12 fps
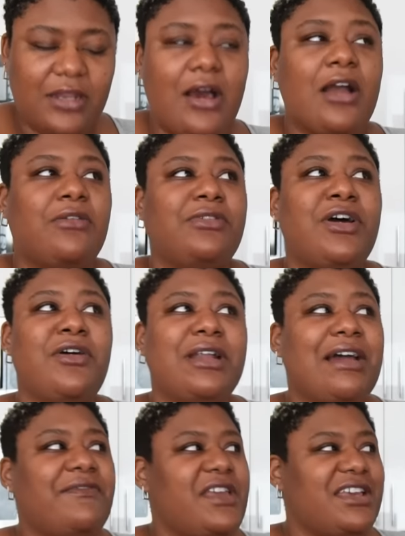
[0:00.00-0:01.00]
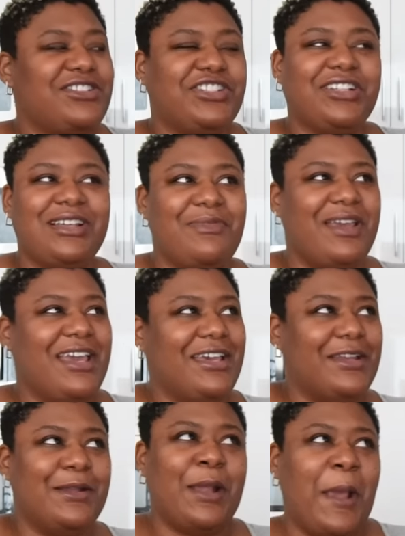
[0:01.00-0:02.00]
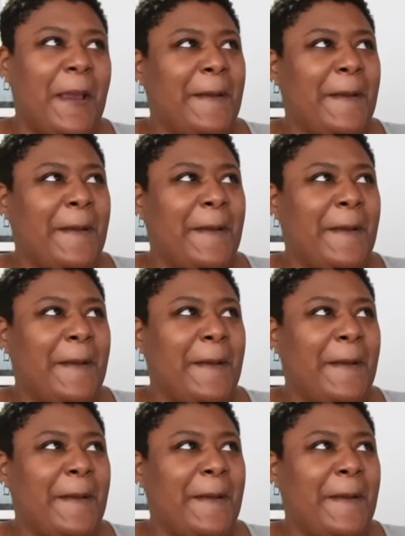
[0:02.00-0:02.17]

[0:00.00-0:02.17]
No, I don't know. That vegan chili be hitting.